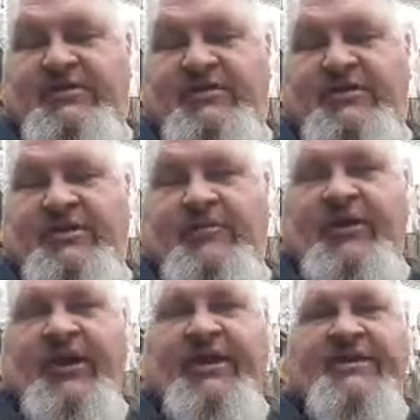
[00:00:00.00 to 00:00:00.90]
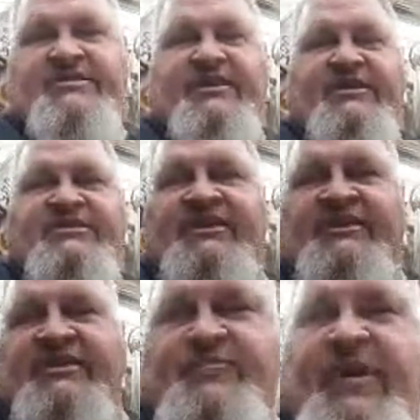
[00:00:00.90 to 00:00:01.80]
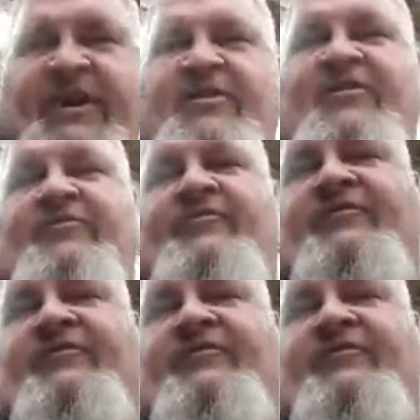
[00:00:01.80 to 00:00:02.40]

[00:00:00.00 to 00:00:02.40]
I mean, I guess I could take this pan off and